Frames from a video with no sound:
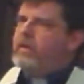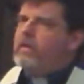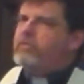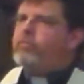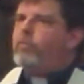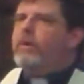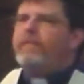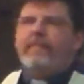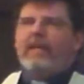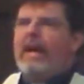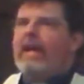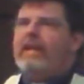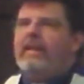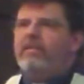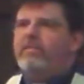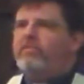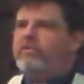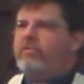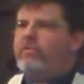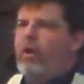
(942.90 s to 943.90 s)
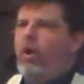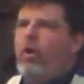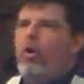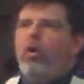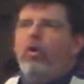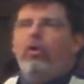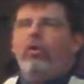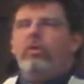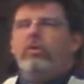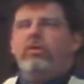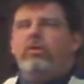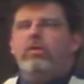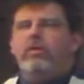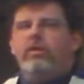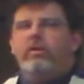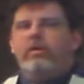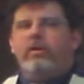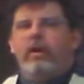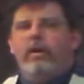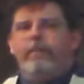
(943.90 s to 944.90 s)
is what that is all
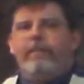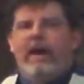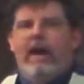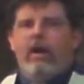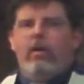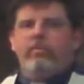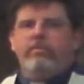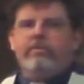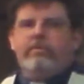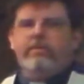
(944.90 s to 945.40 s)
about.